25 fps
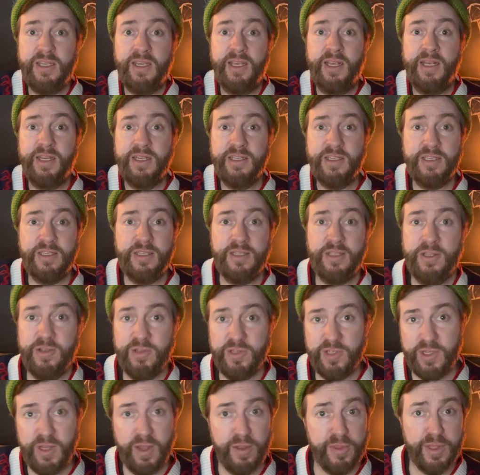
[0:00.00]
I guess
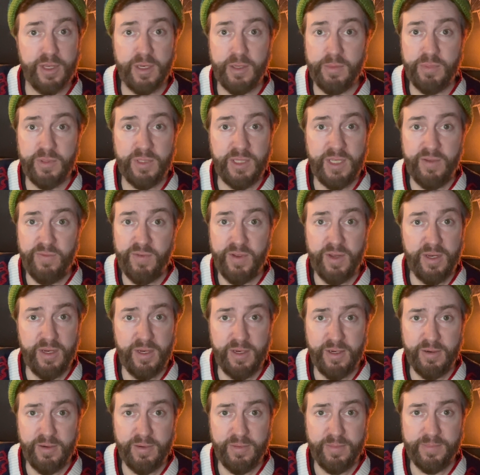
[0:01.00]
there's nothing to believe in
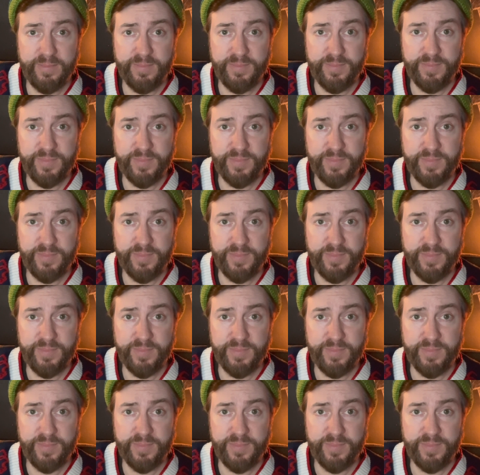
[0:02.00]
here.